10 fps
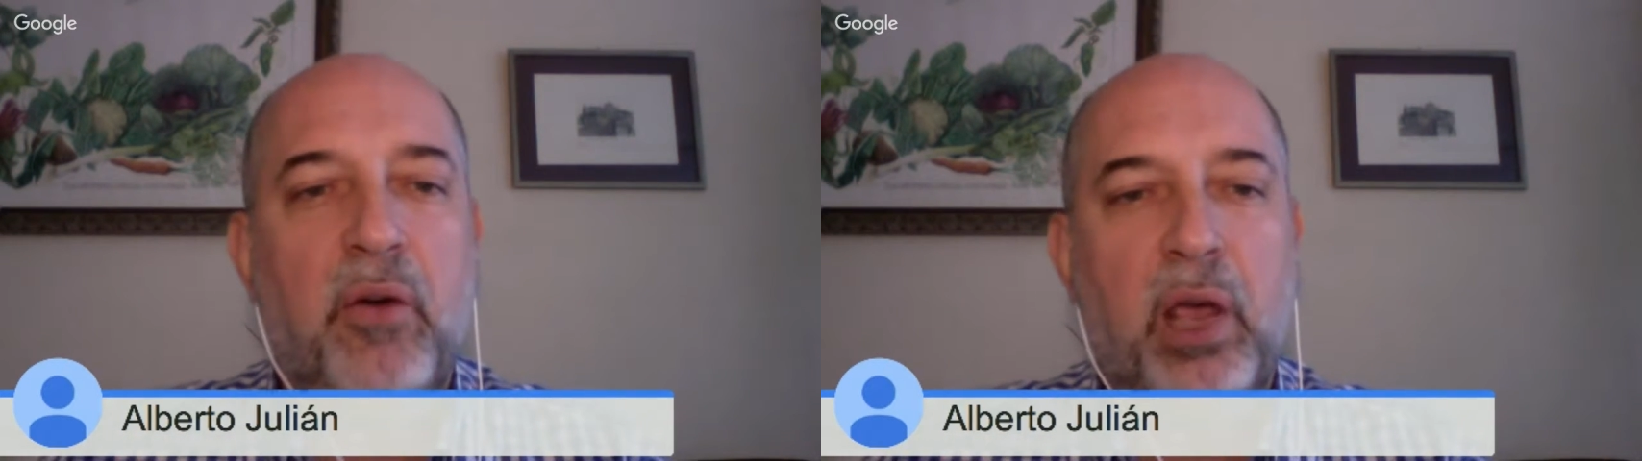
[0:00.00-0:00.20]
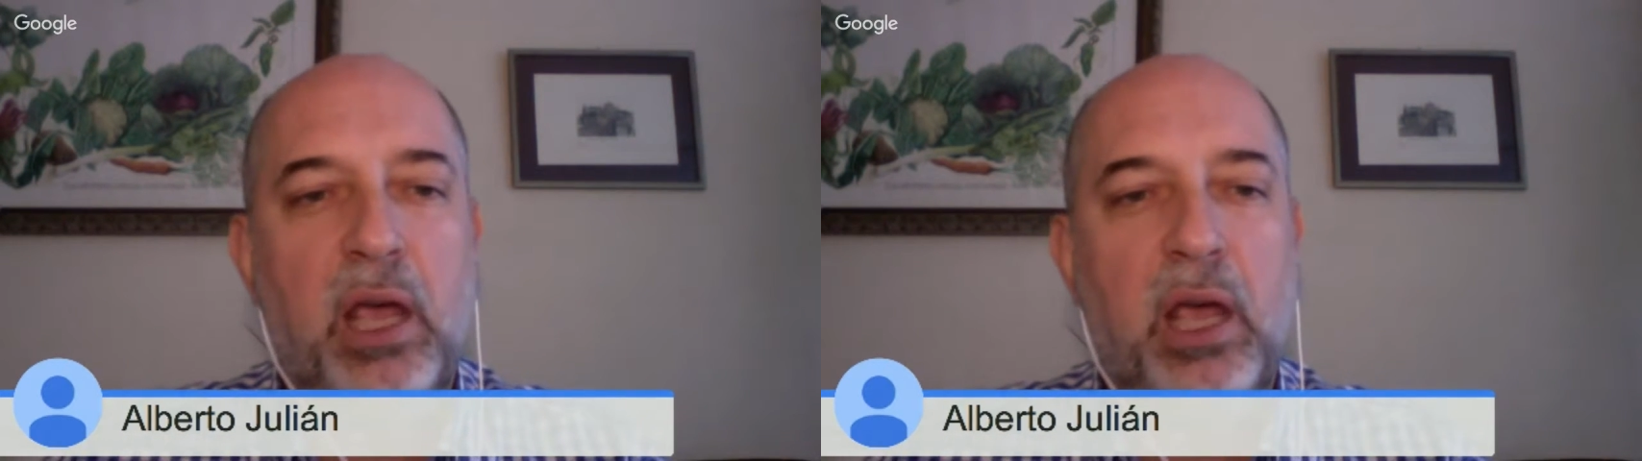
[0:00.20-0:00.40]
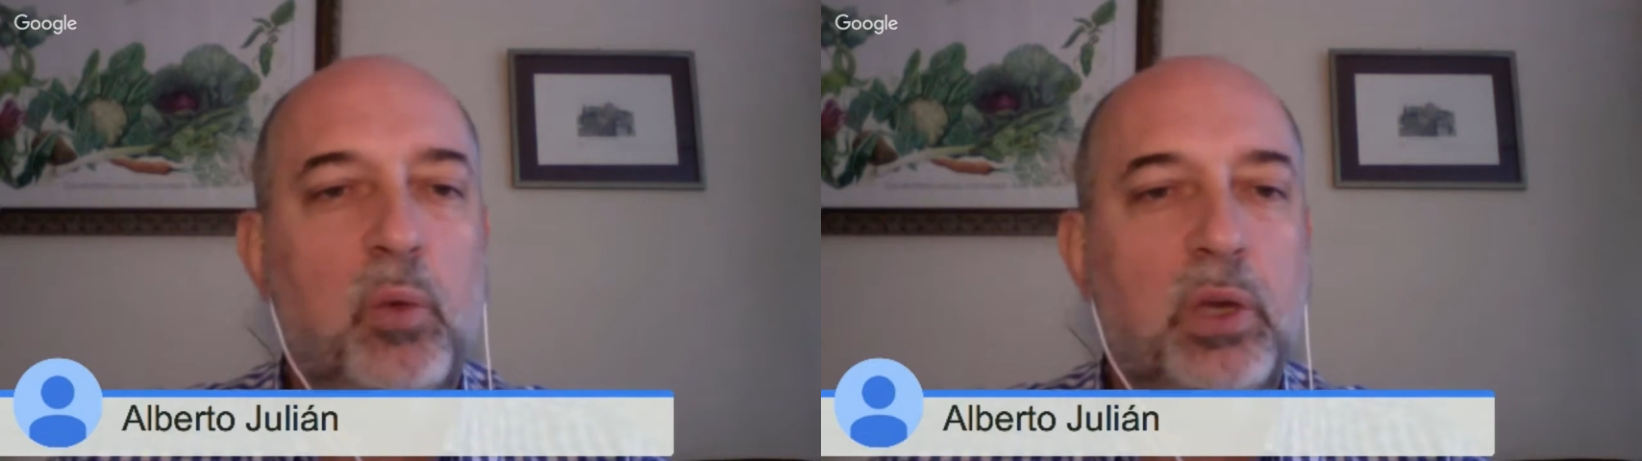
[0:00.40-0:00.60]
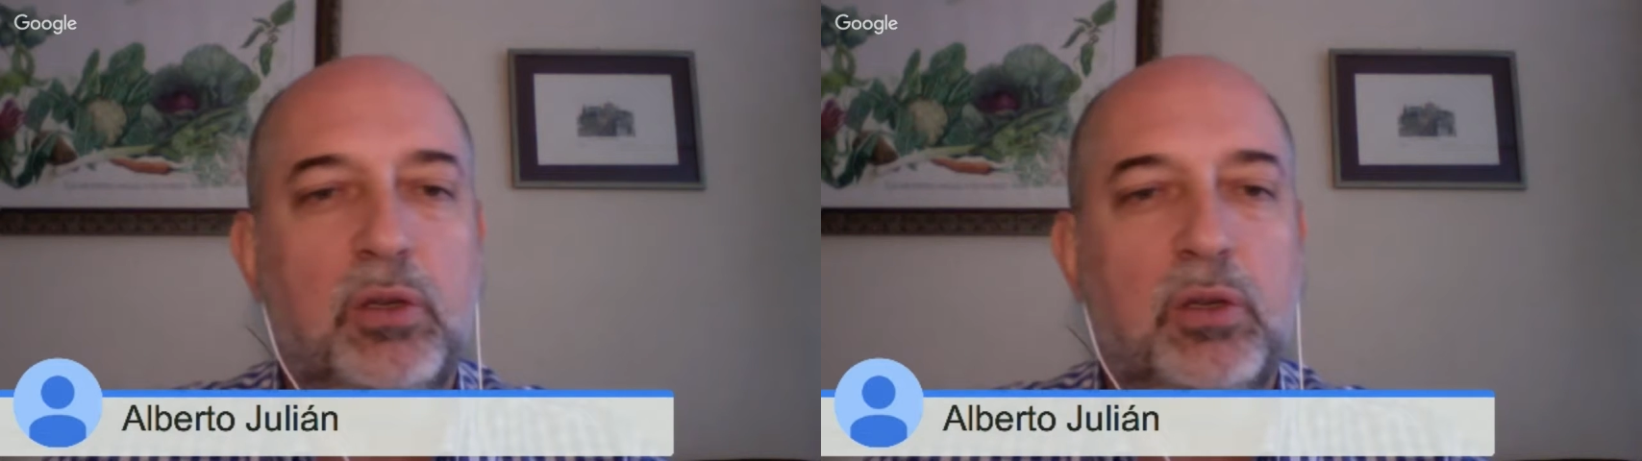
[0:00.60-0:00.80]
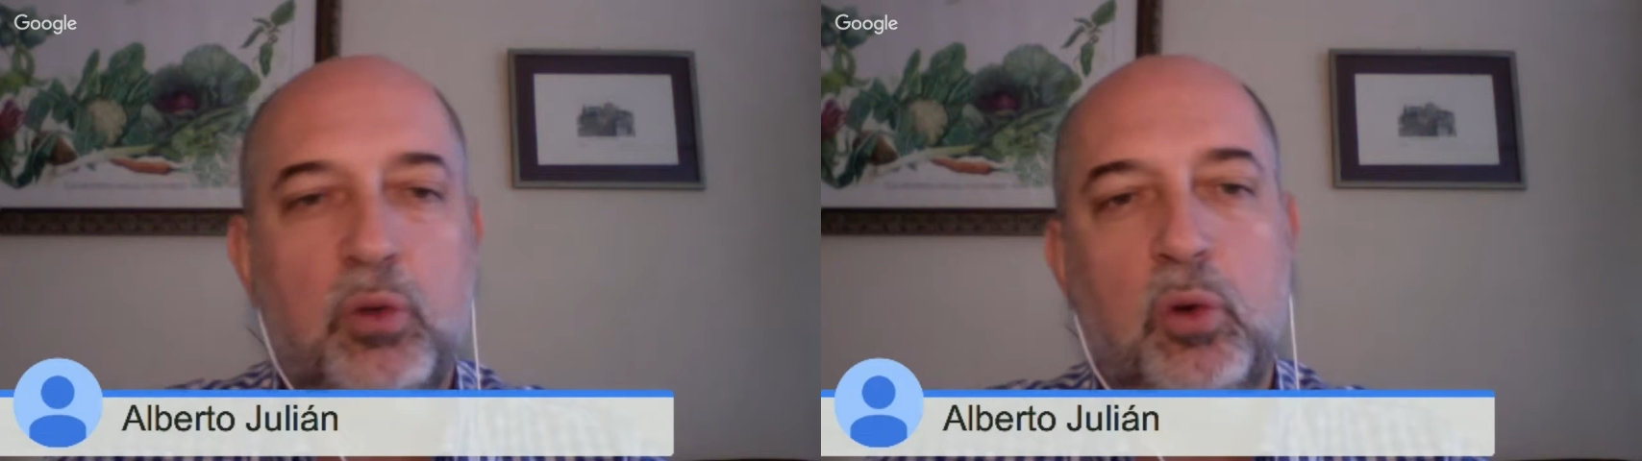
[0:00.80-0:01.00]
in which you
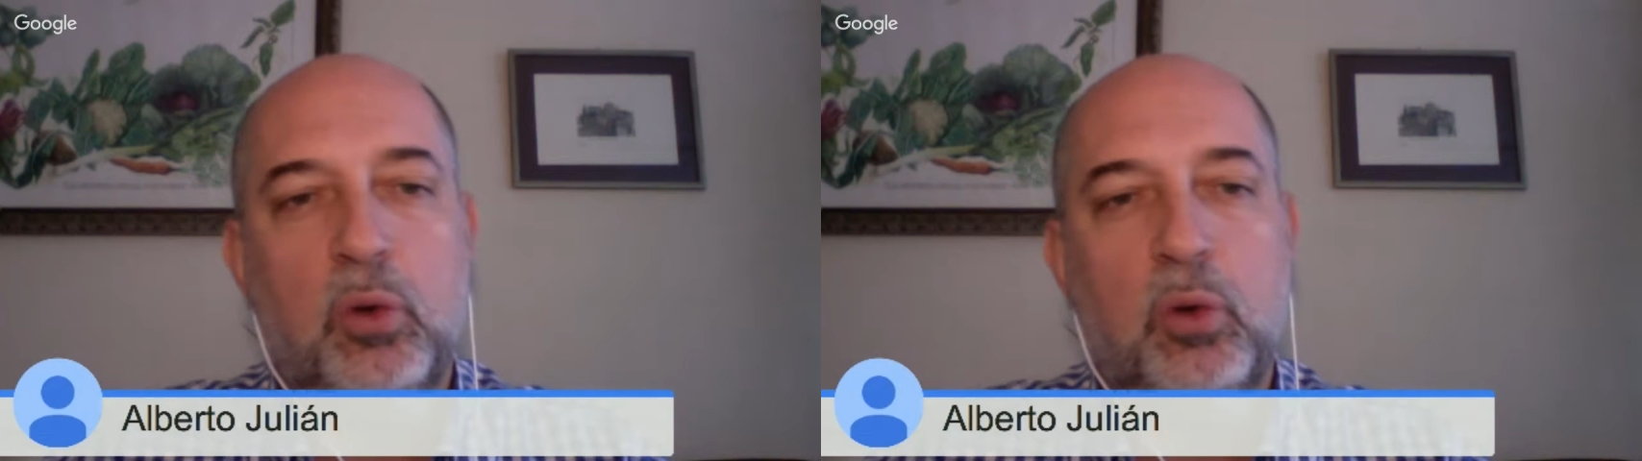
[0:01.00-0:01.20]
look